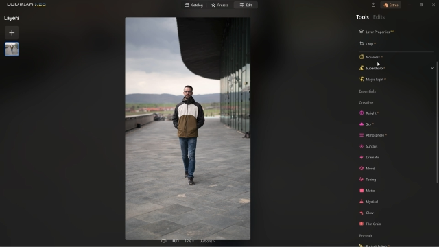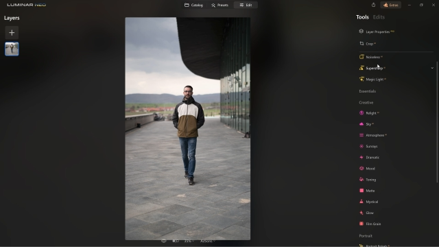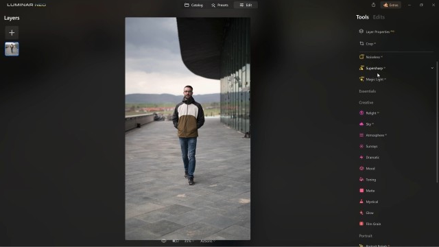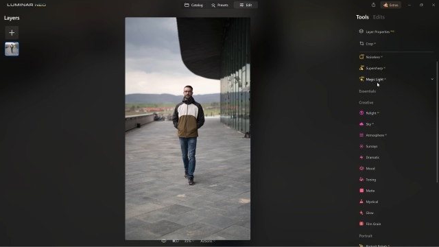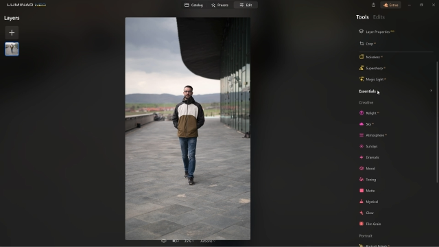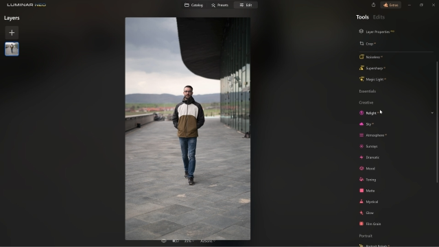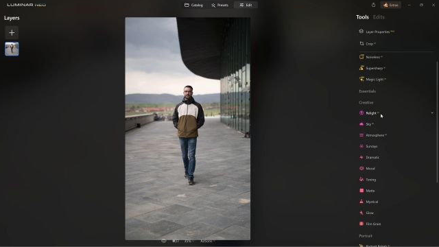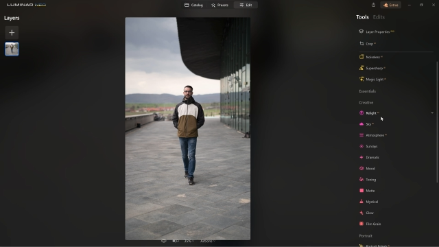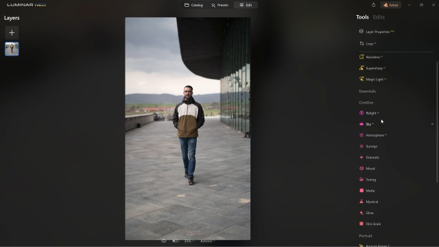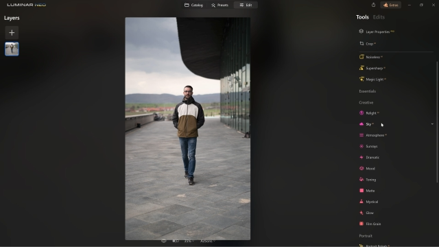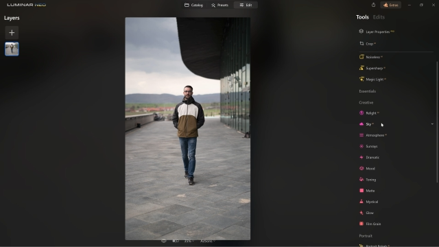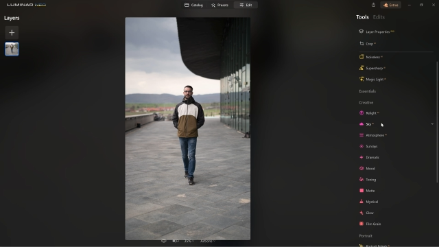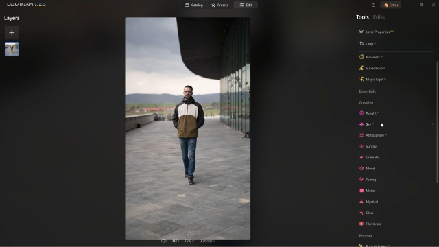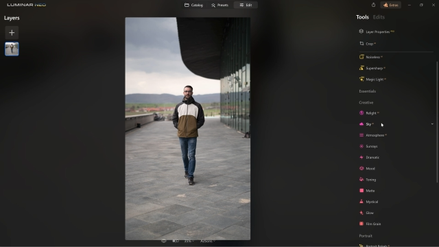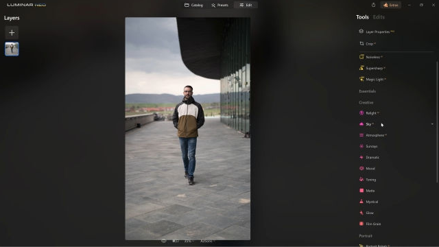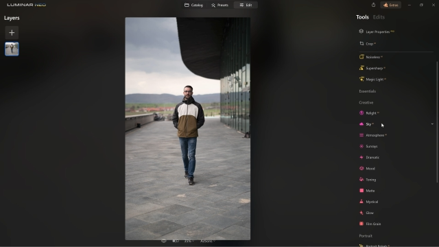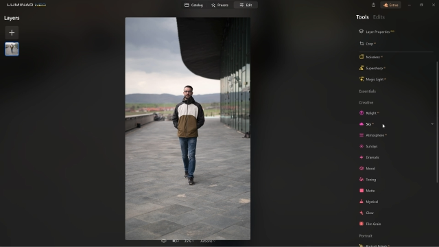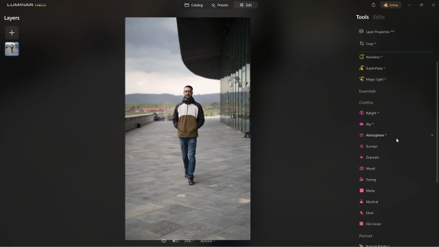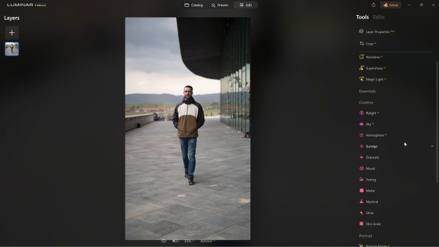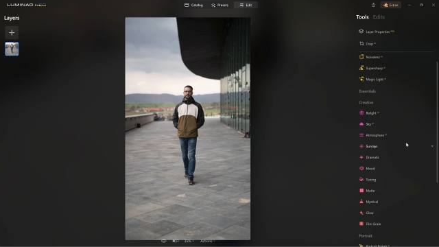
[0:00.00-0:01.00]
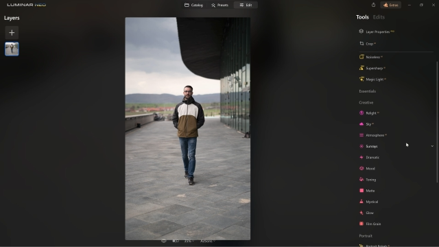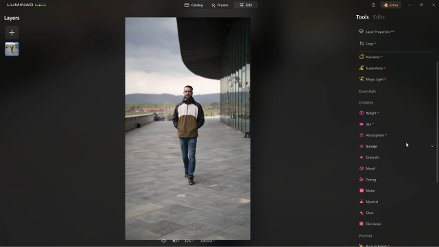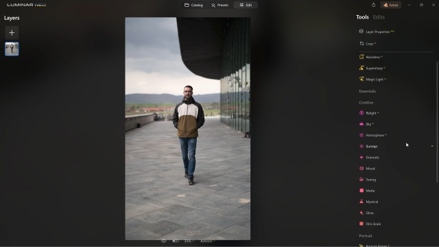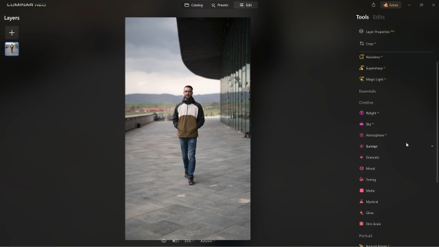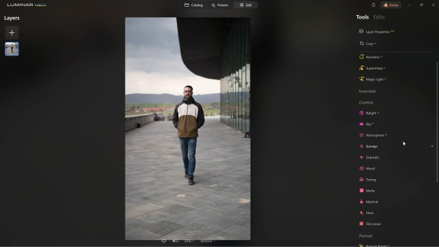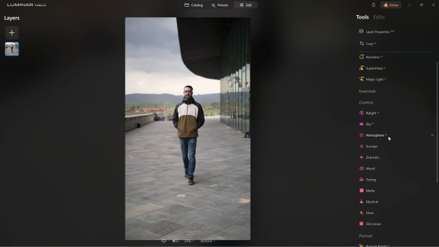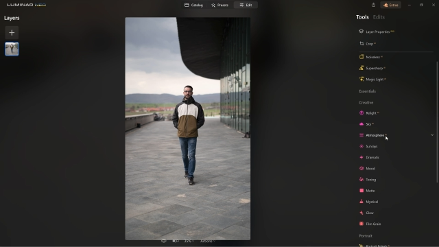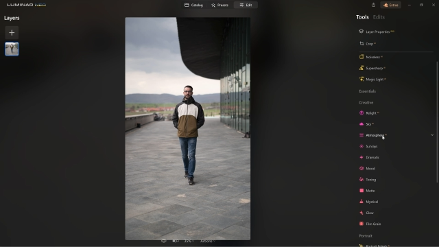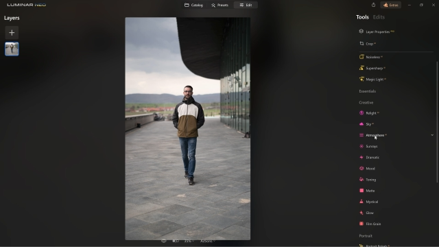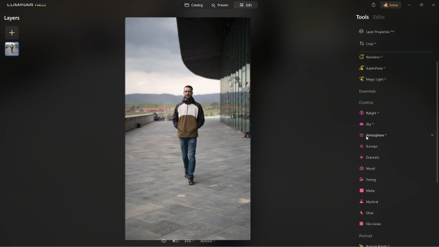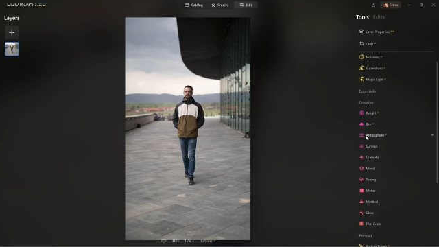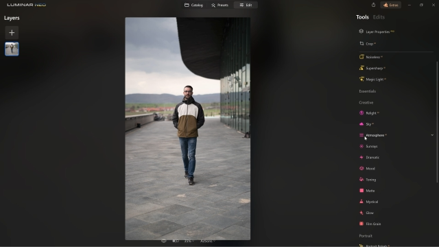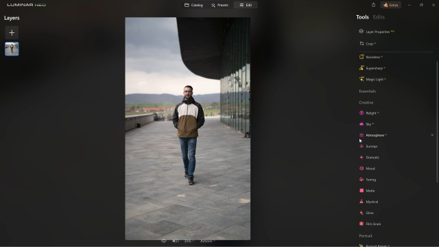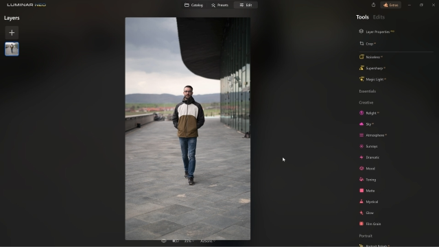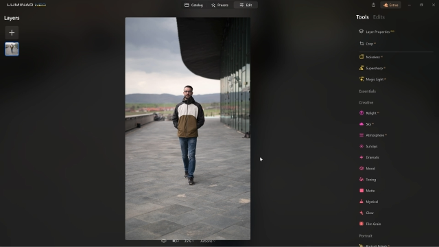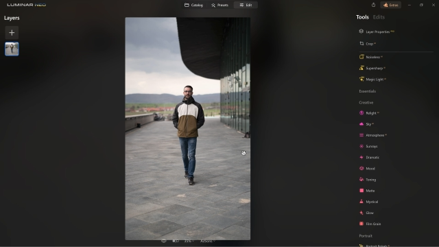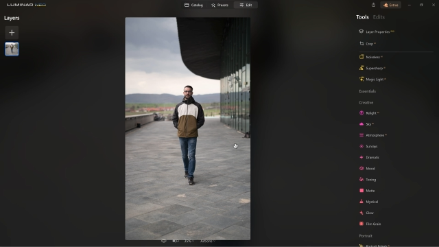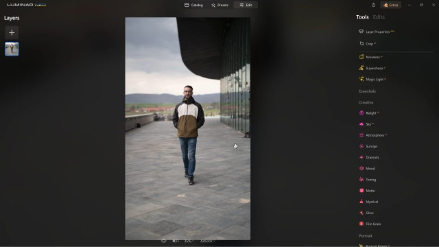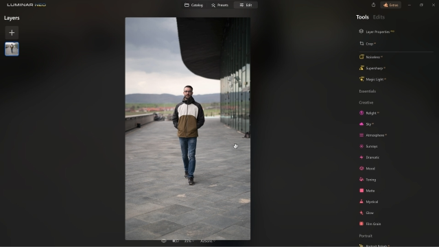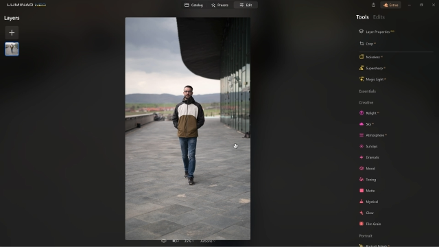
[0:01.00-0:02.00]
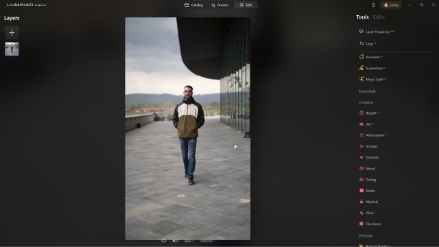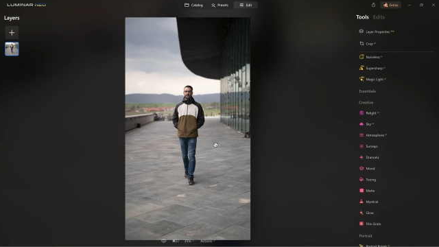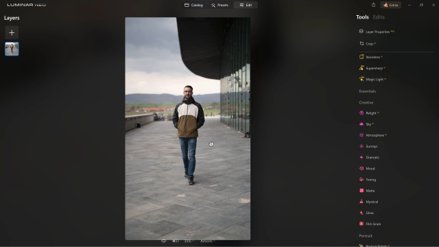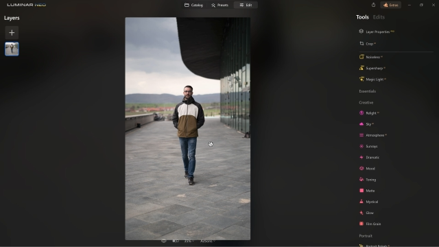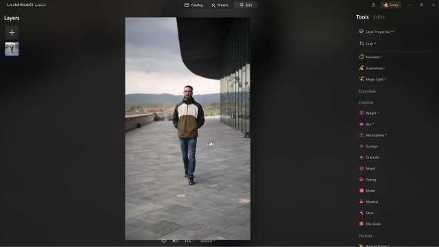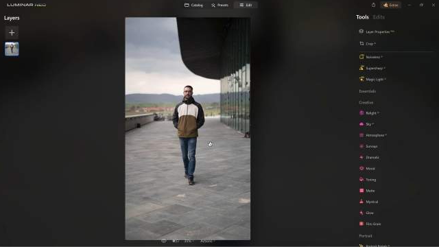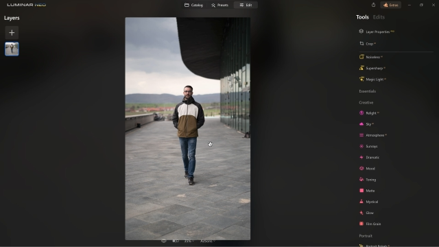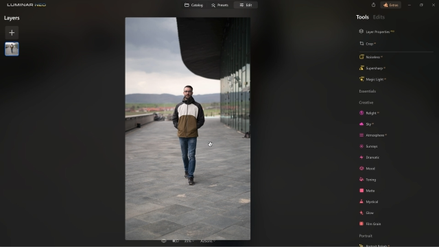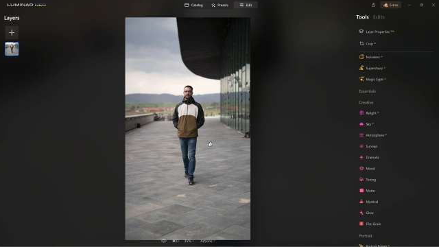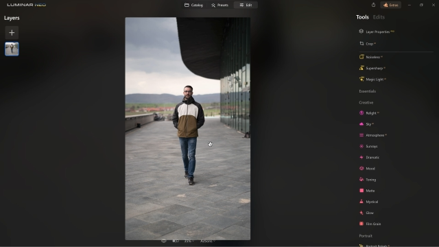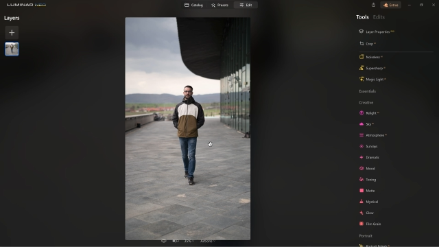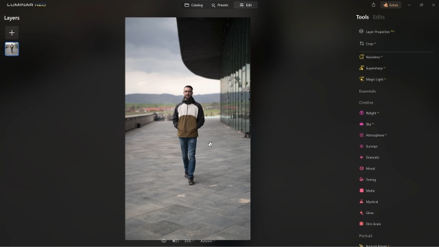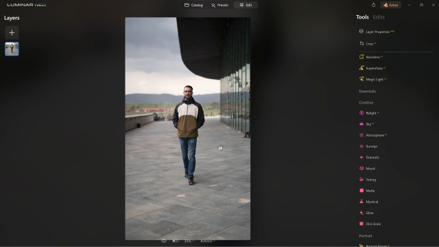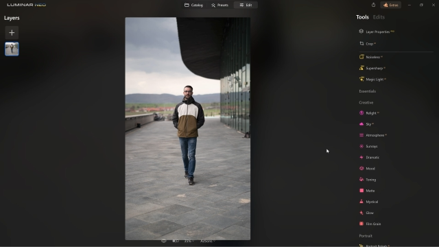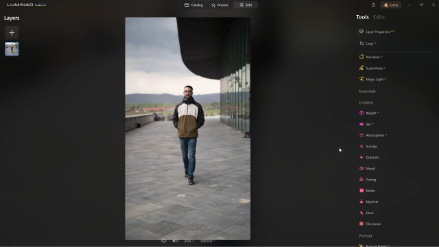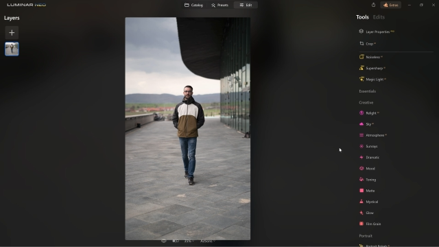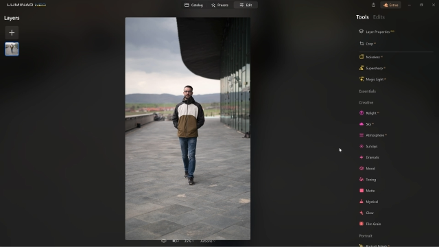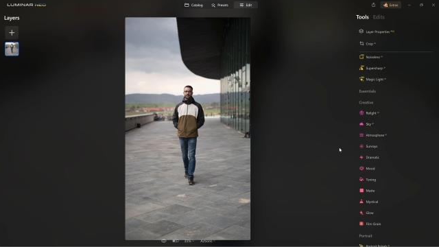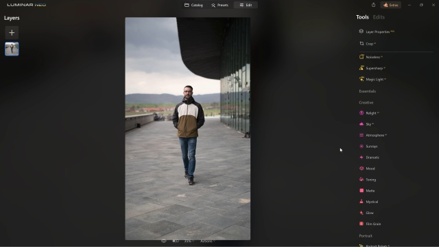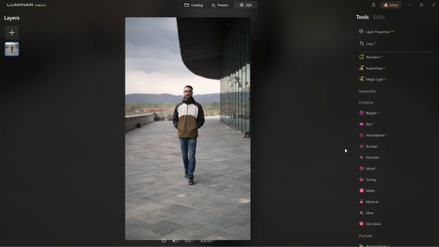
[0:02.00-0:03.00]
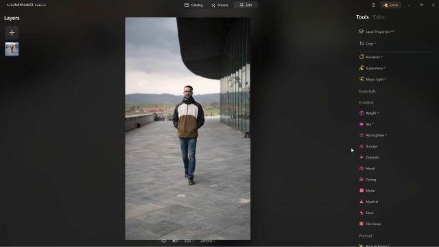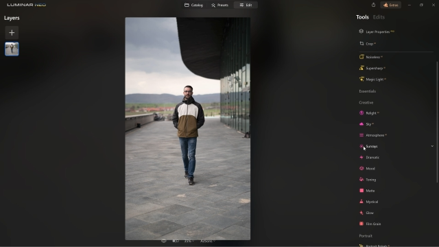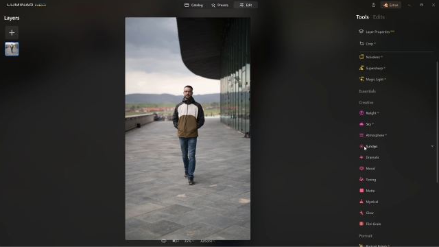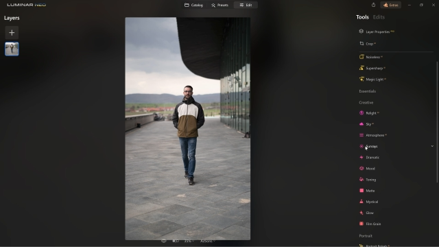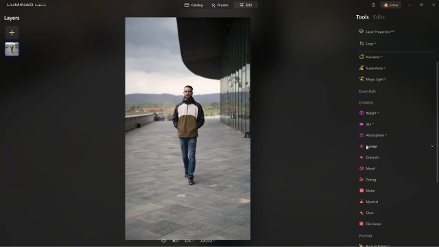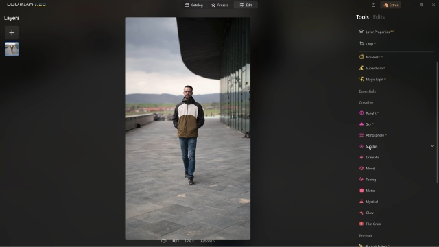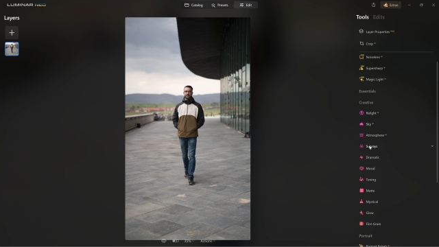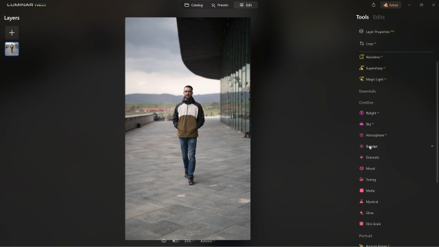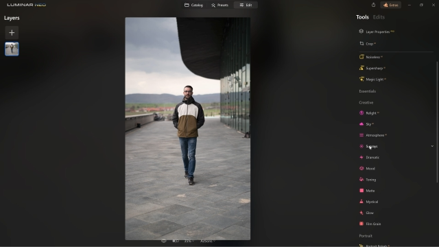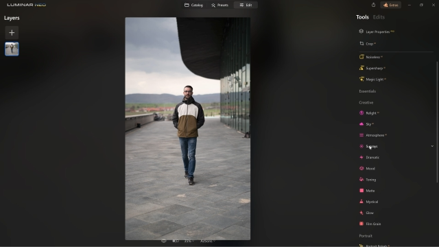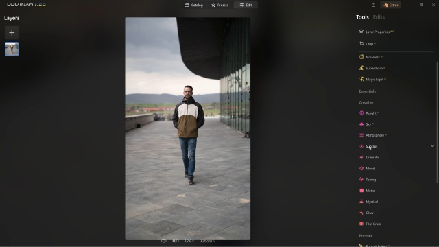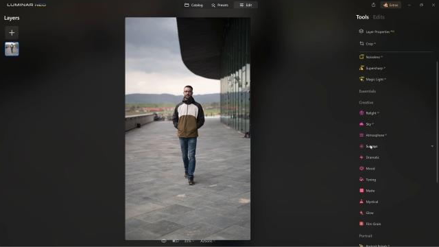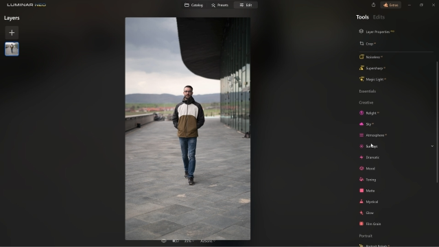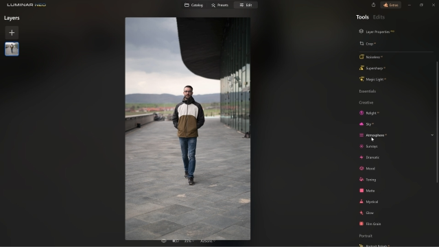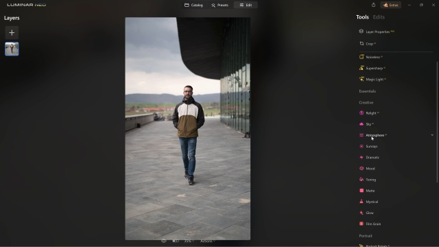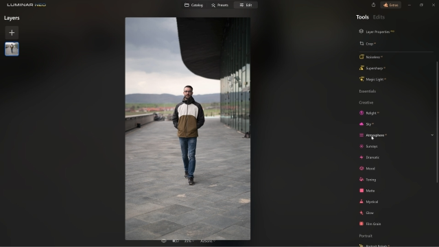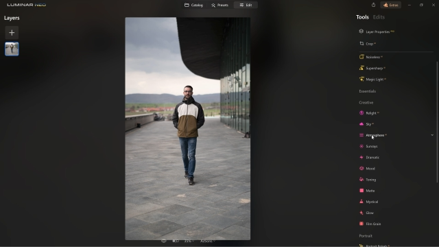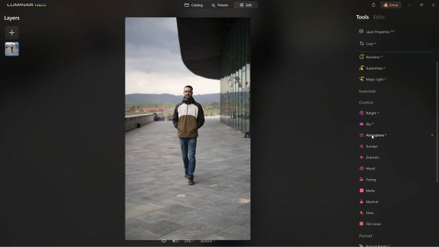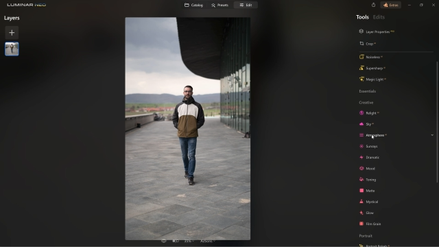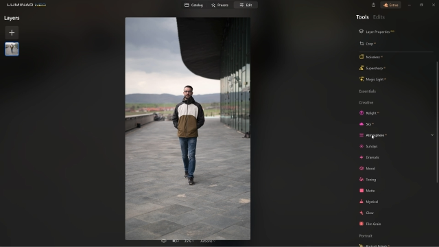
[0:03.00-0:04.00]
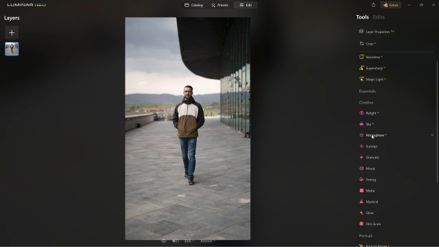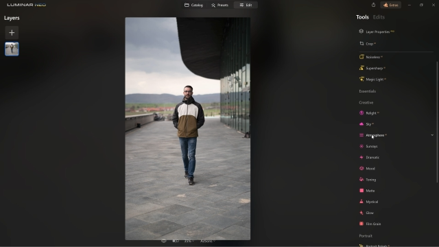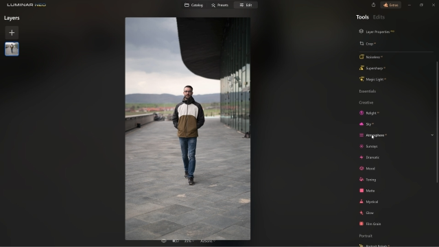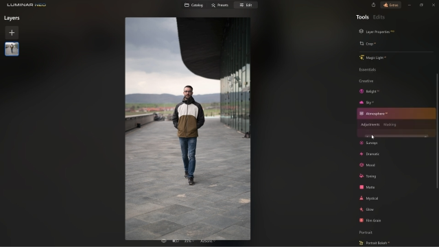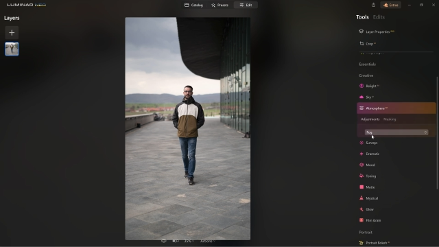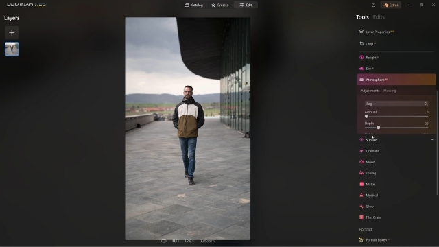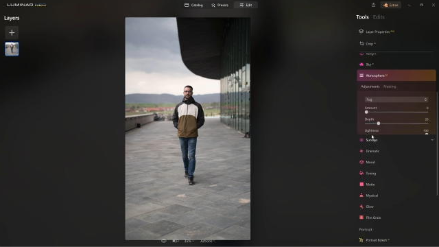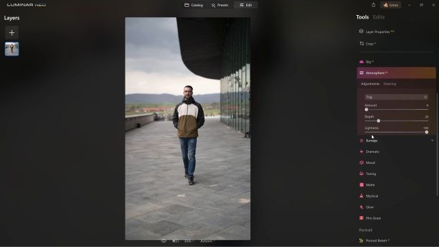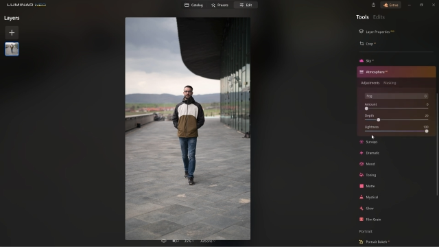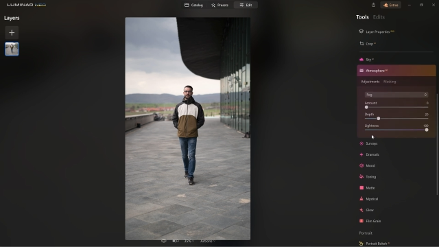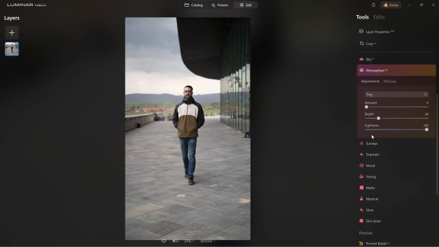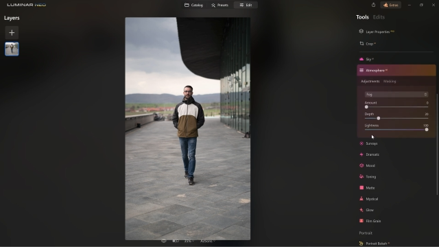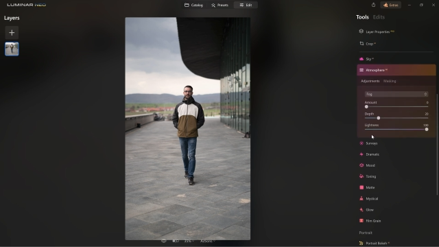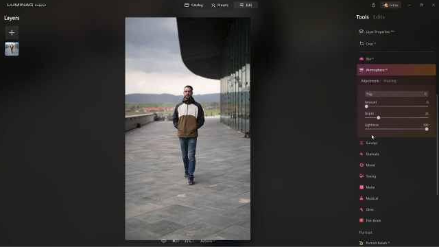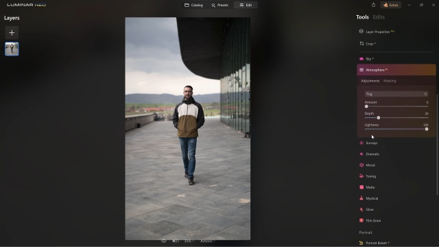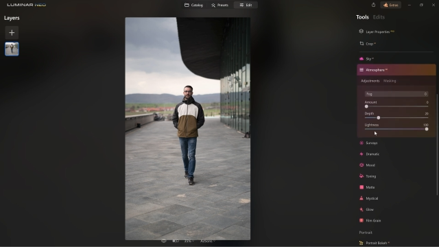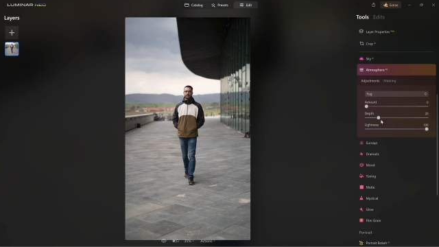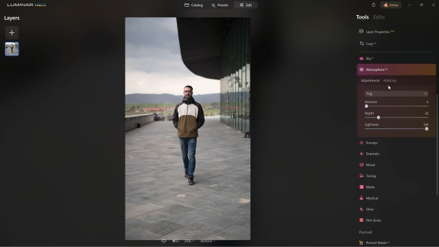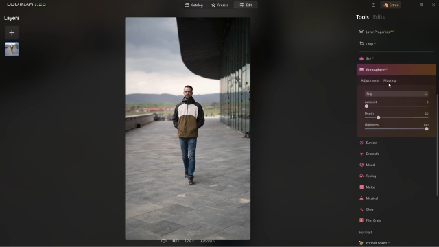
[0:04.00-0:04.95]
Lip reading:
(no speaker visible)